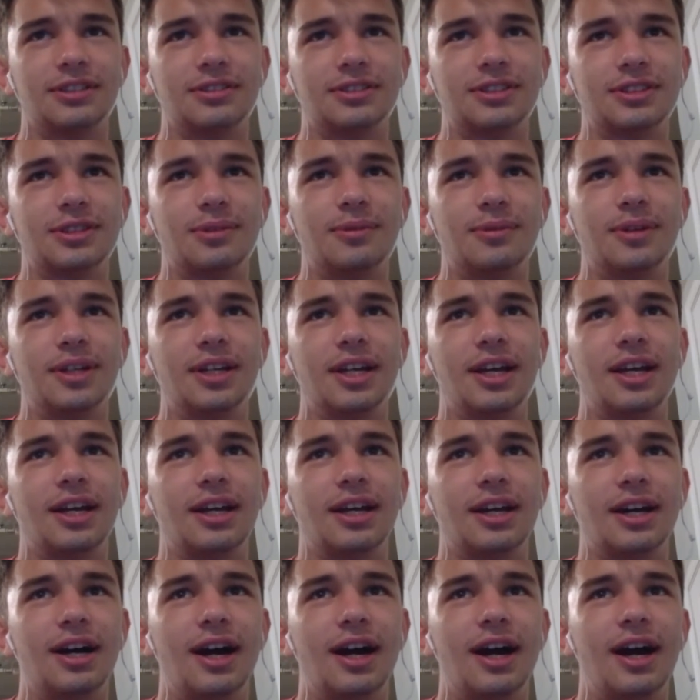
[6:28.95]
So one day
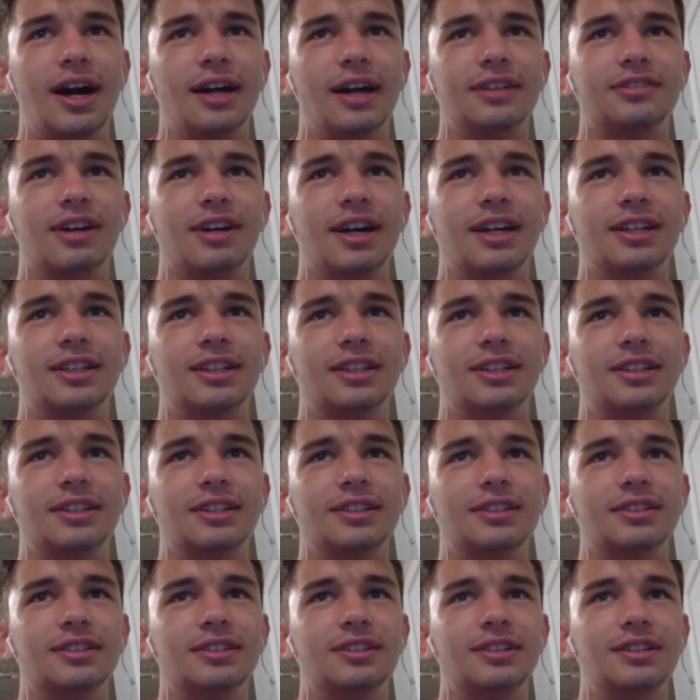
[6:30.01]
I tried
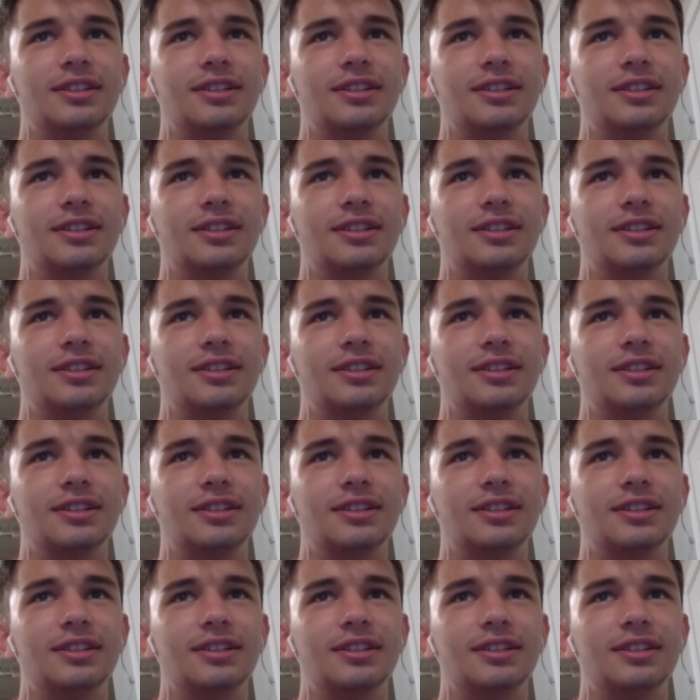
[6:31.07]
to